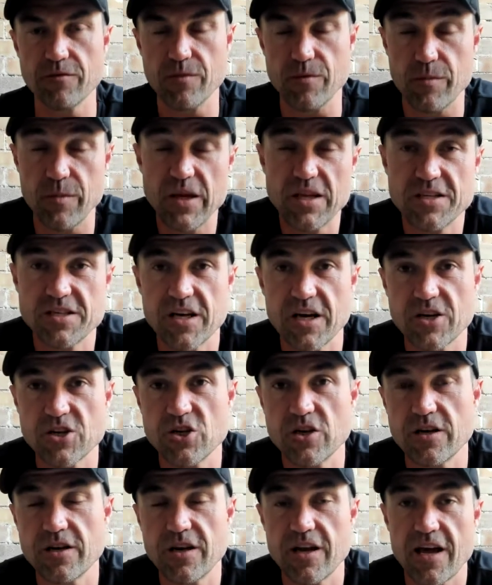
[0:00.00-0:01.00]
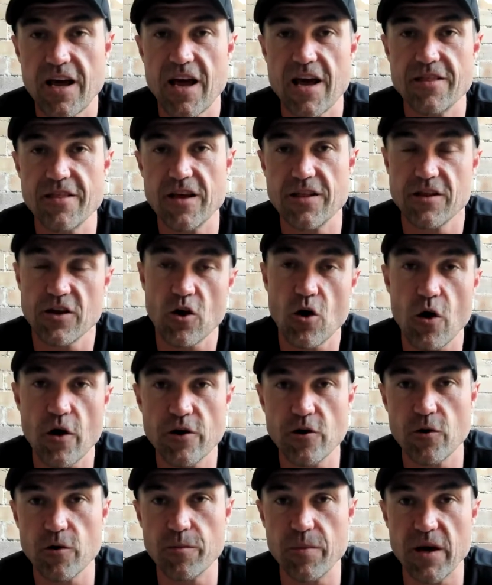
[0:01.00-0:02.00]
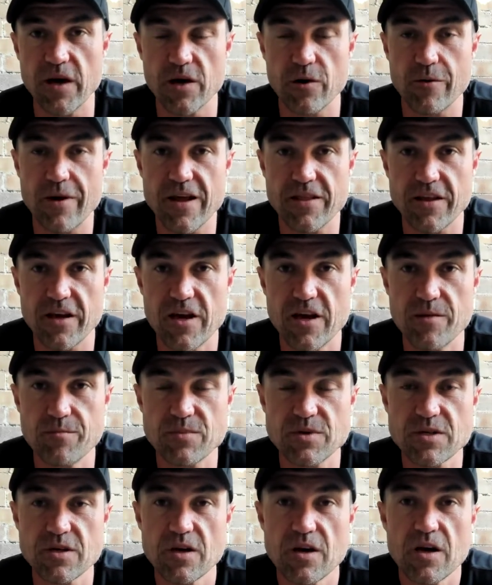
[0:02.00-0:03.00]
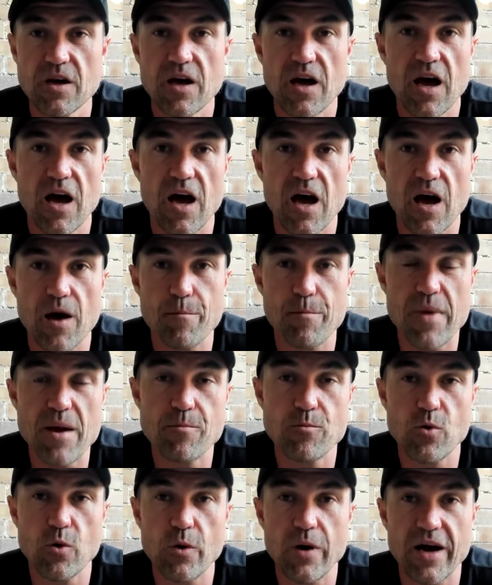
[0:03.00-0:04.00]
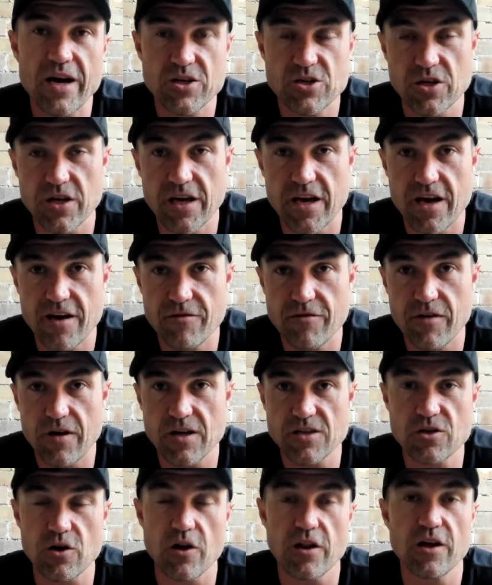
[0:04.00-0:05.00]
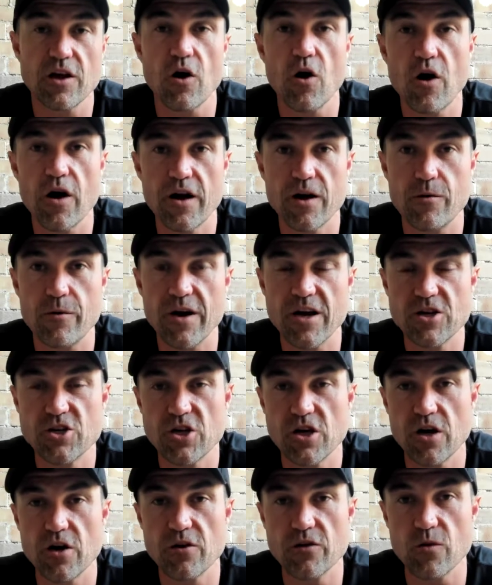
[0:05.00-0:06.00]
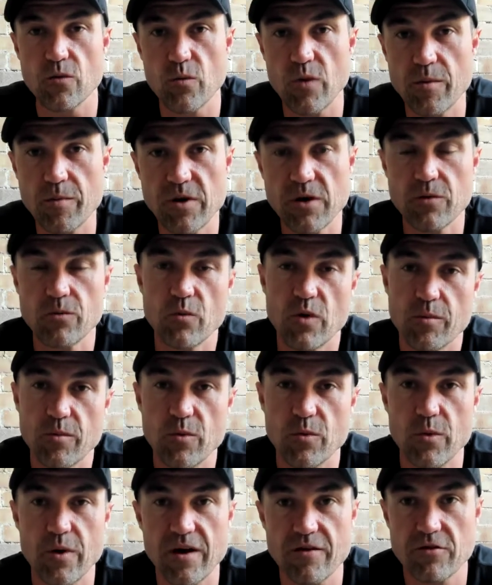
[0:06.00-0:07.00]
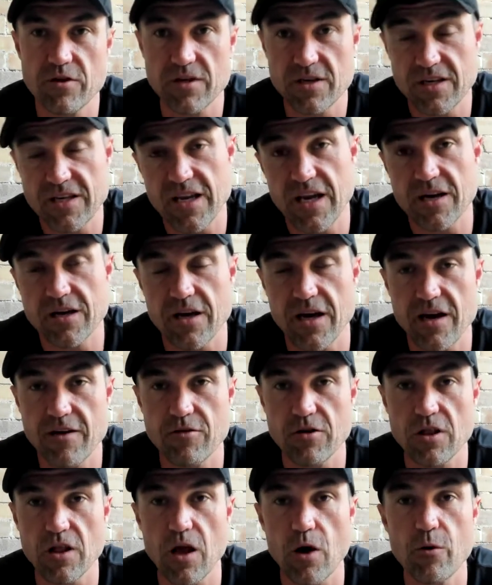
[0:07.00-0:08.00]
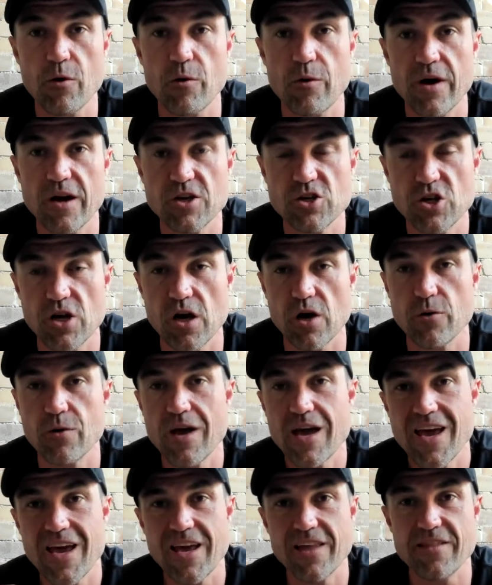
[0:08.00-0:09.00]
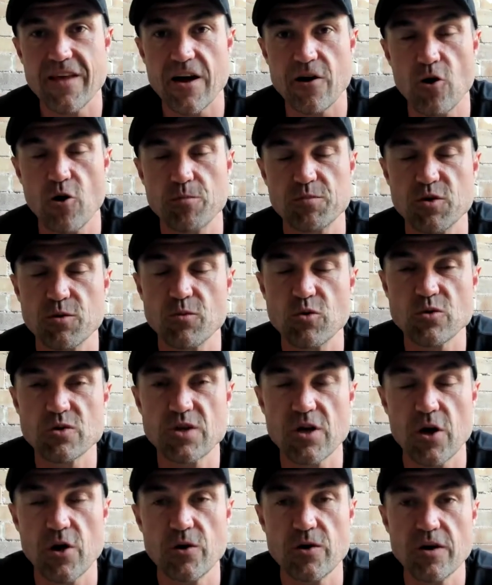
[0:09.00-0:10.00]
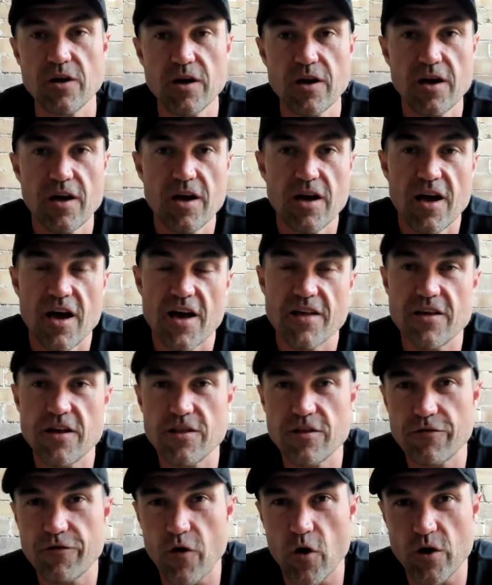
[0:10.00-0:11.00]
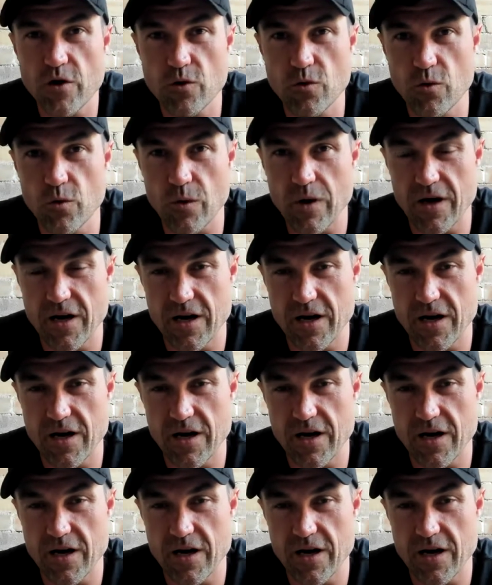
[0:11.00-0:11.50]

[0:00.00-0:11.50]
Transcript: midsection, and then the gynoid being around the hips. Men will actually have a slightly higher ratio than women. Women will tend to have a lower ratio in that optimal zone. And then the final